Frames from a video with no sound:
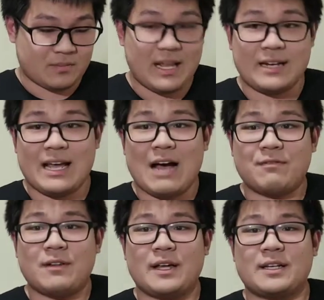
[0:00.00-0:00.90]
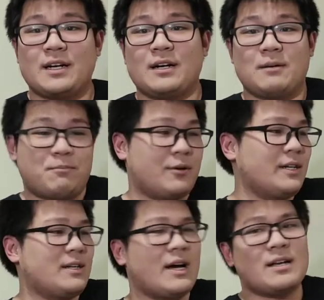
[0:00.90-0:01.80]
And they have, a
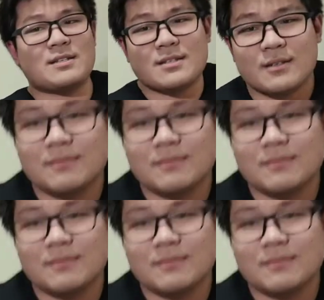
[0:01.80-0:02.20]
pretty nice